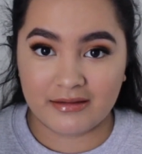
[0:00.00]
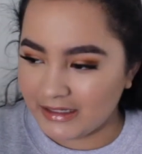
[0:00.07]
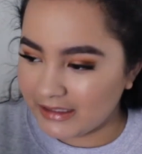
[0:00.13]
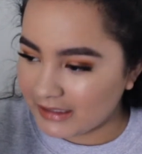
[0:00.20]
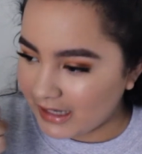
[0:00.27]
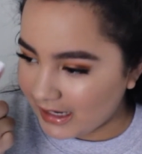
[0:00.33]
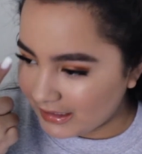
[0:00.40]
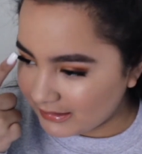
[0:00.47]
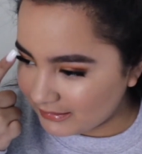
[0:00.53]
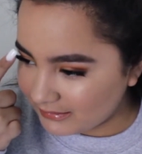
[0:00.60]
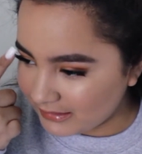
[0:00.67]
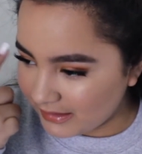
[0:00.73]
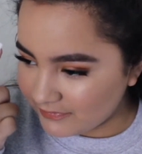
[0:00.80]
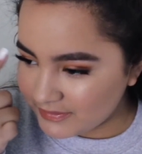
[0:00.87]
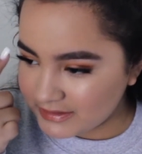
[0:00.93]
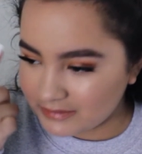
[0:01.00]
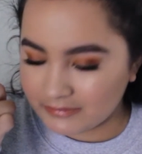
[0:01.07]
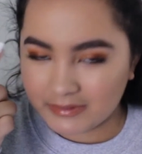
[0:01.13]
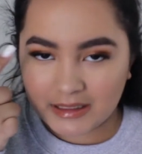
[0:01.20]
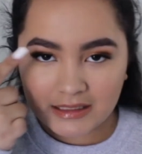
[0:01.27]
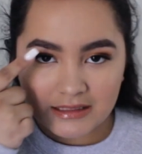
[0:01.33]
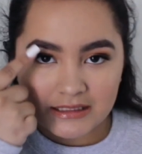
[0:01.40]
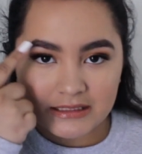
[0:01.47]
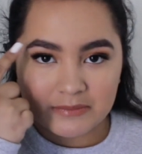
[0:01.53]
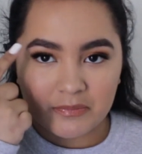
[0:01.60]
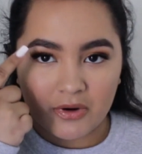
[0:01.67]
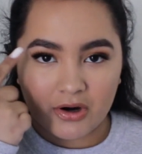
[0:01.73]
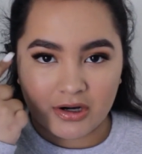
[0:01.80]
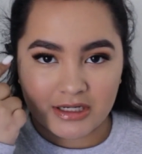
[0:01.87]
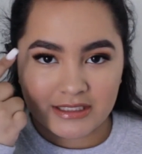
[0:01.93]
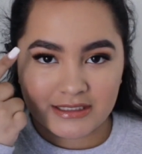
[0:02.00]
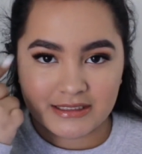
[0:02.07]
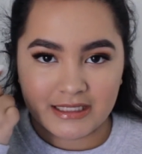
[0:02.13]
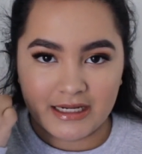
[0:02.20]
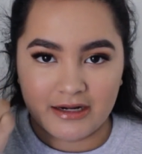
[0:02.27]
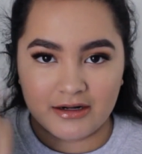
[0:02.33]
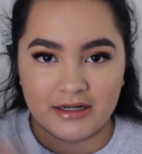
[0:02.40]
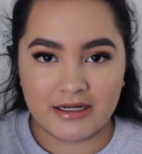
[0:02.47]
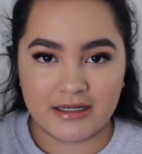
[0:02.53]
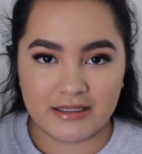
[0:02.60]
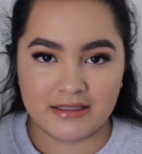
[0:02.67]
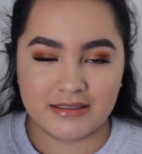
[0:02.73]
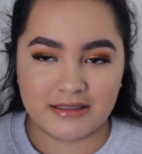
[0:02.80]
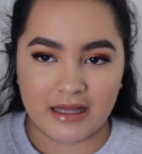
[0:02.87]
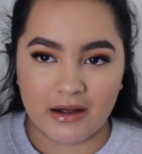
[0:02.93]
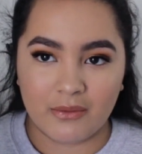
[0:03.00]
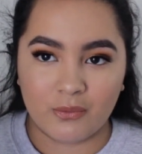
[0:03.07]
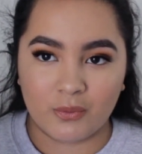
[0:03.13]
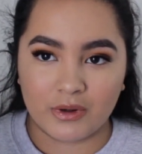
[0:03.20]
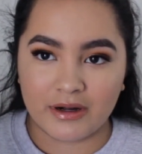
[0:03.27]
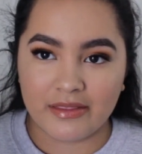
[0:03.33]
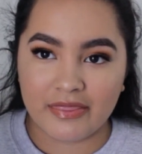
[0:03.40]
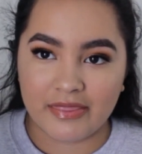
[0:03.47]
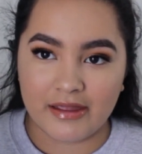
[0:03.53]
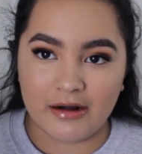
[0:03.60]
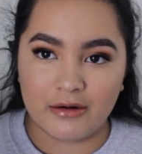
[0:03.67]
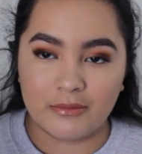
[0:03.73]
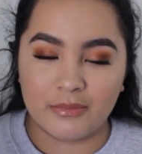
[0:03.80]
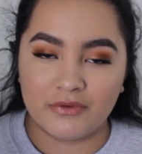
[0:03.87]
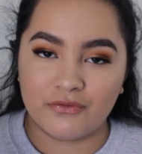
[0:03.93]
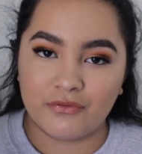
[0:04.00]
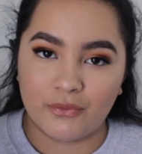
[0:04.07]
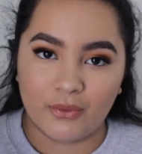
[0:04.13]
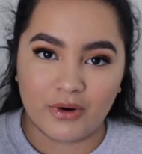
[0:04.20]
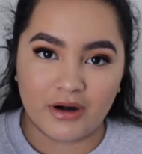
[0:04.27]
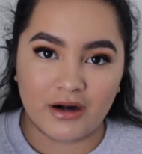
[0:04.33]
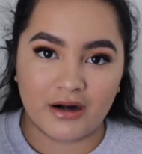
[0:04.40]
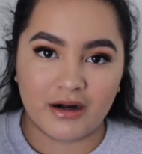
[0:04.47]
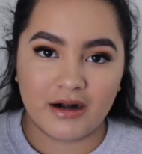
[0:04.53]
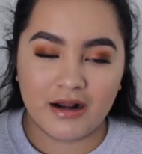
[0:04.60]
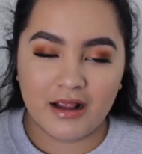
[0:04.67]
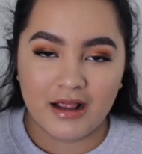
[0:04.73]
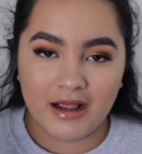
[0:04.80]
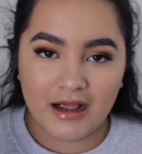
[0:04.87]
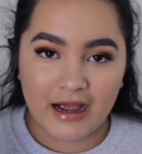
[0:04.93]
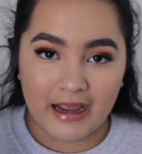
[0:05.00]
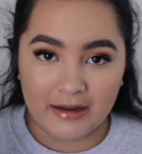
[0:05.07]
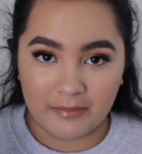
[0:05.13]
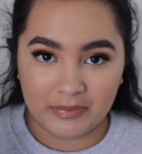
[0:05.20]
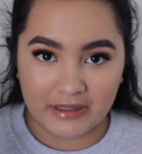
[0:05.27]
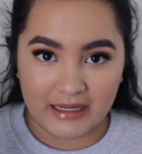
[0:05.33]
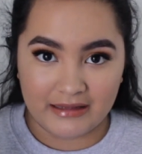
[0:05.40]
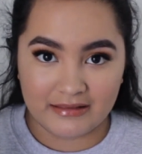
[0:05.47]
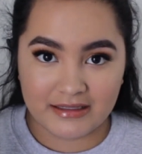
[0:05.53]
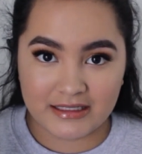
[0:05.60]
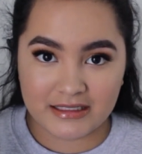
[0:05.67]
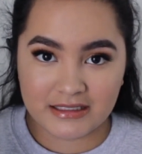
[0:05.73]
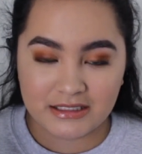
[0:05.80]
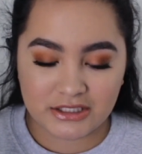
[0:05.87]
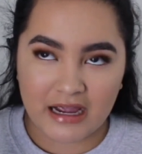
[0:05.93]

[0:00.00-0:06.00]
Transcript: and it kind of left some like sparse areas that weren't there before I applied this.